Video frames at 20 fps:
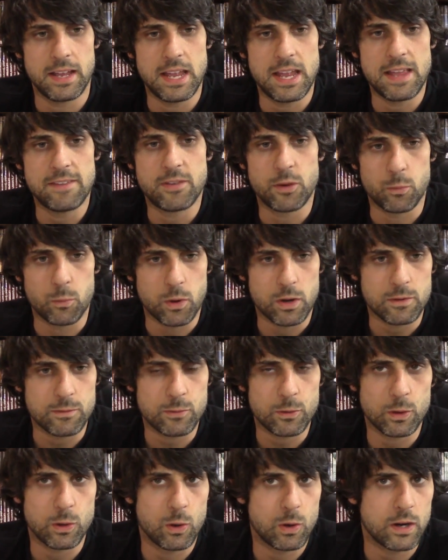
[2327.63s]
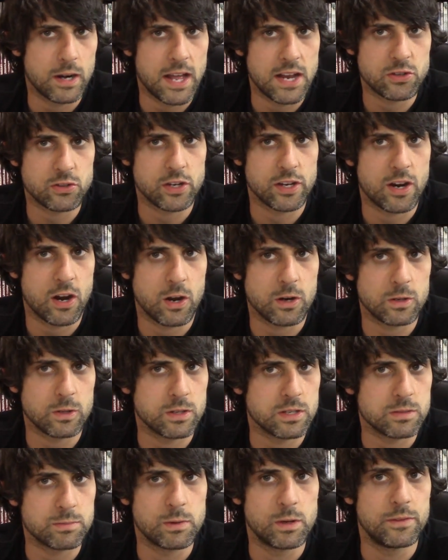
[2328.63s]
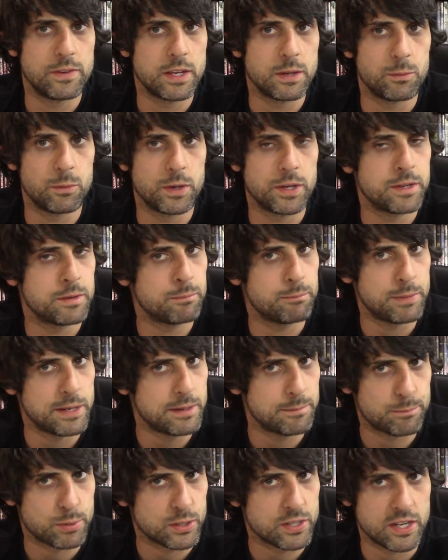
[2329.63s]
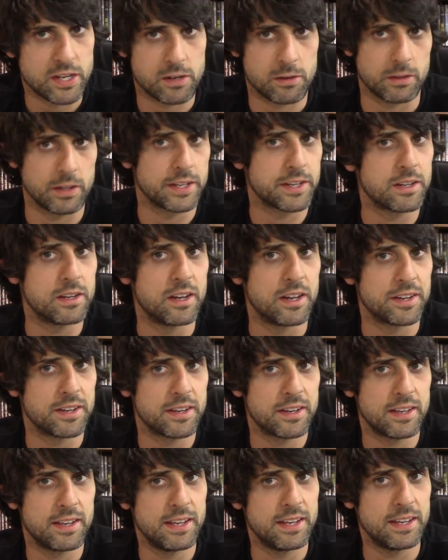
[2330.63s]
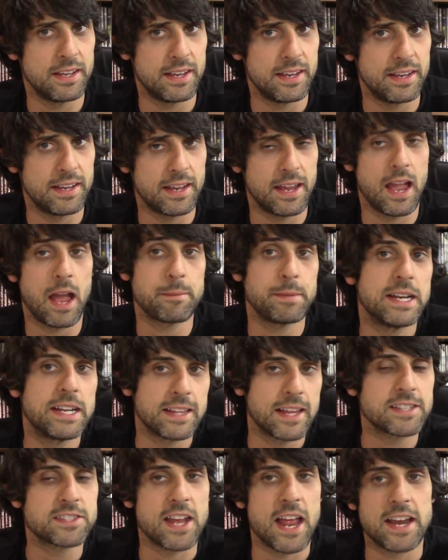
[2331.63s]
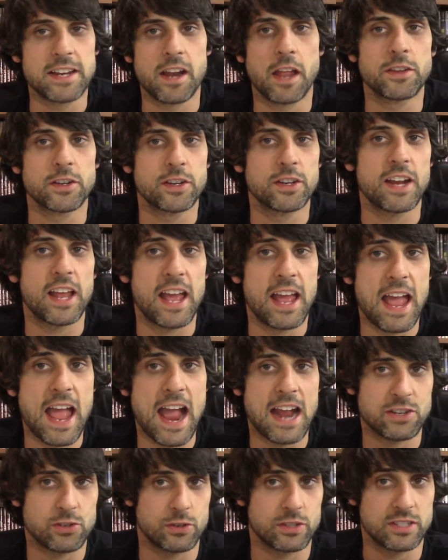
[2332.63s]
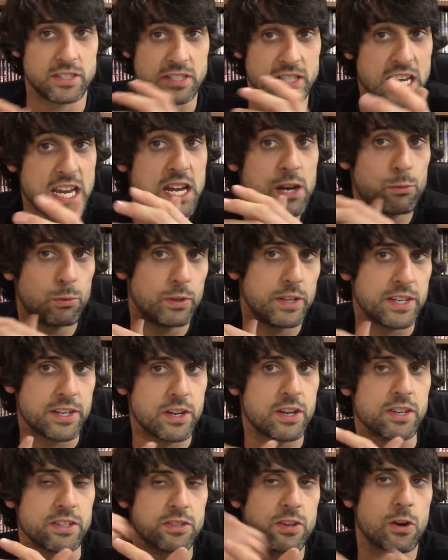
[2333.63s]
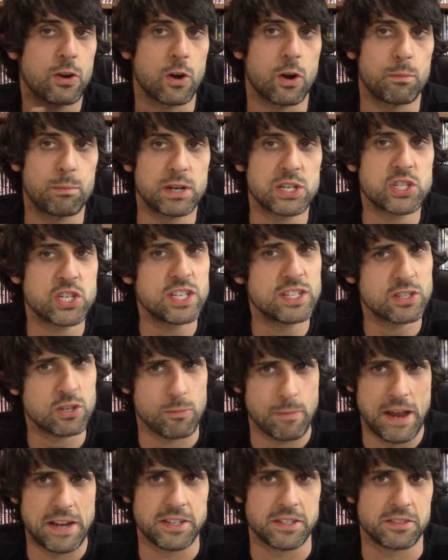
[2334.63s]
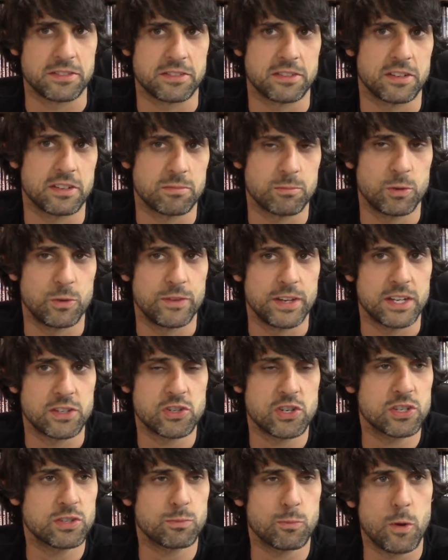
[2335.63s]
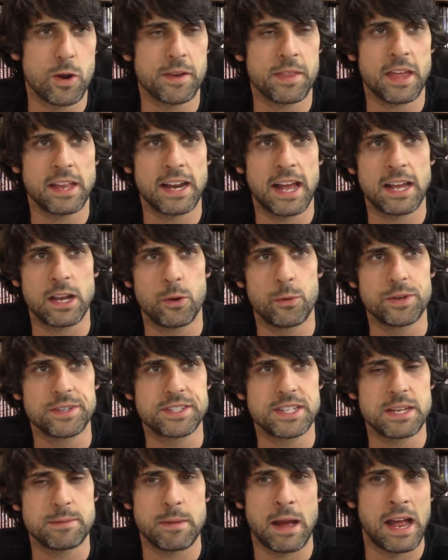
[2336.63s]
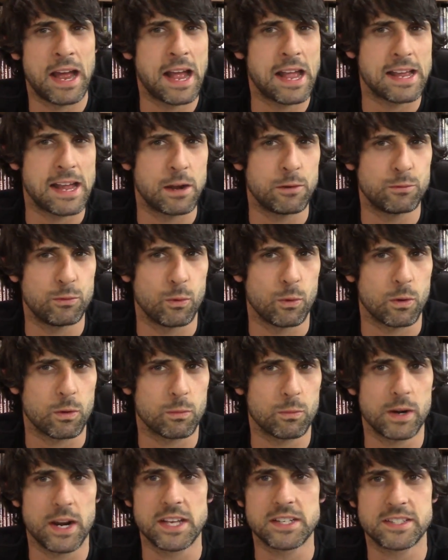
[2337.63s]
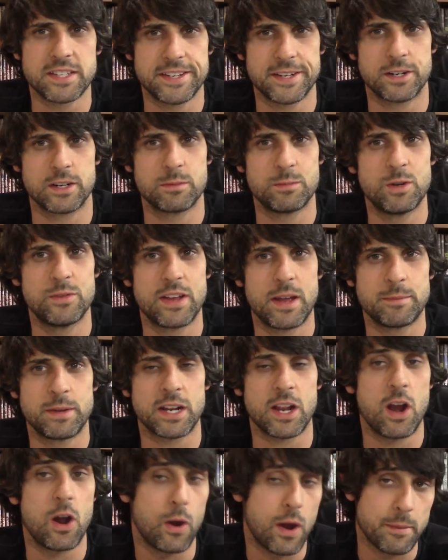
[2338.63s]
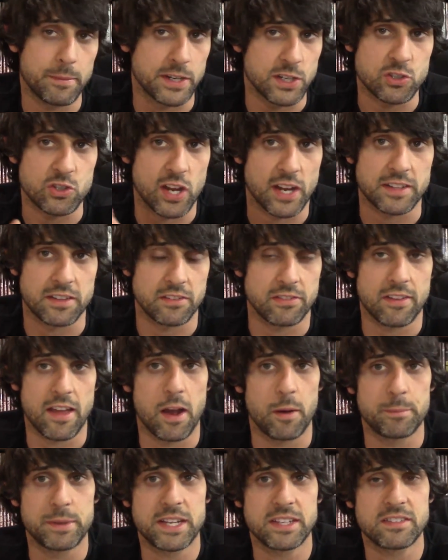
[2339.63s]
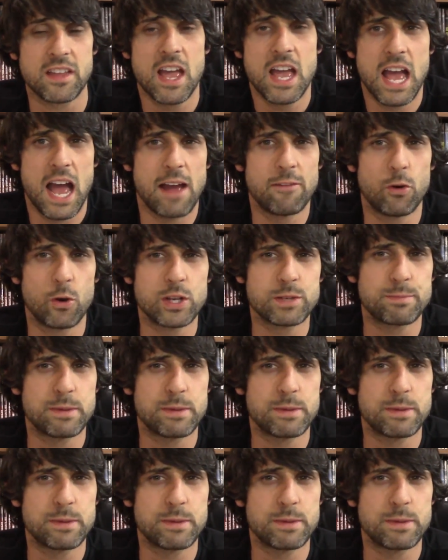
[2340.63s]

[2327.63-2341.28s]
if it weren't for Lauren Ashley Carter, this movie wouldn't be particularly good it, it, I mean, unless it had another good actress as equally good as her, but she's tremendous in this movie, and she's one that I always keep my eye out for. When I see her in a movie, I'm like, oh, I'm going to check this out because I've always